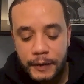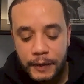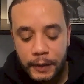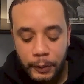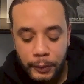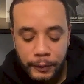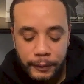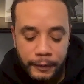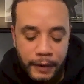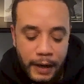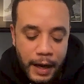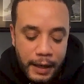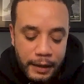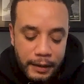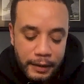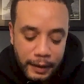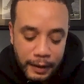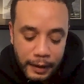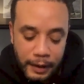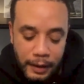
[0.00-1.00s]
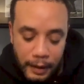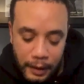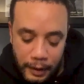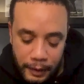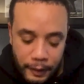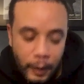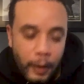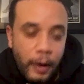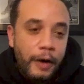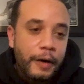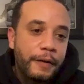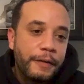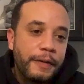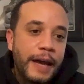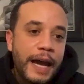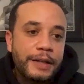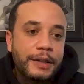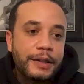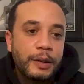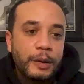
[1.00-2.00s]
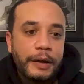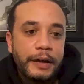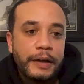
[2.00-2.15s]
So we've got the art of the actual